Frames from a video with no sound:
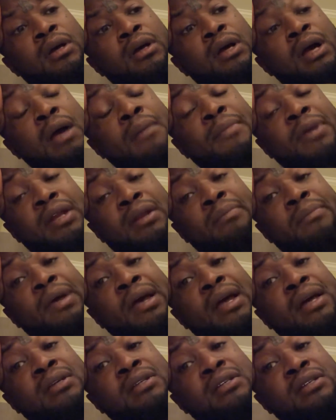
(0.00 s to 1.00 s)
I'm in a
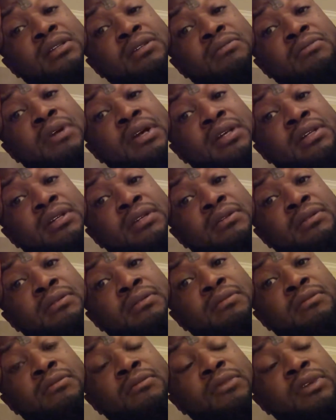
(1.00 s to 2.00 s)
bad situation
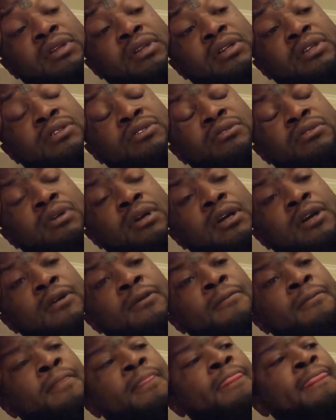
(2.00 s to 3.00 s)
with this truck.
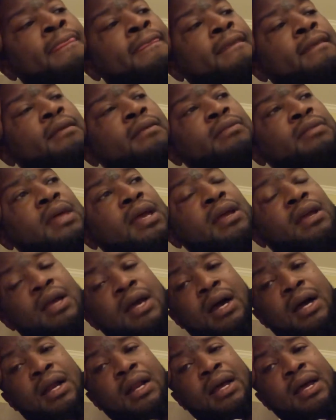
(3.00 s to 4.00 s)
Thank
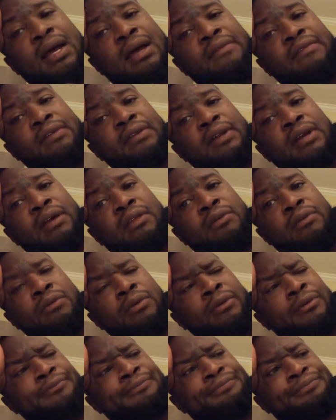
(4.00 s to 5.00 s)
God I have another
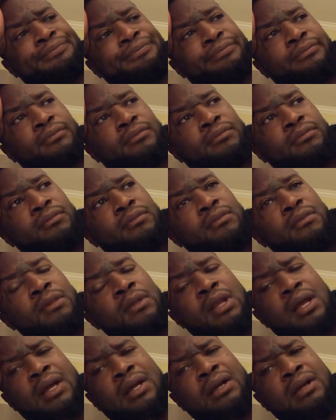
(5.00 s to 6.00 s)
one.
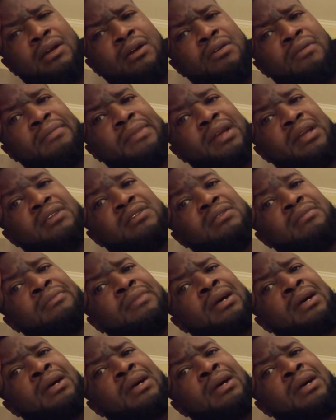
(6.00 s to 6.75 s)
I can go make some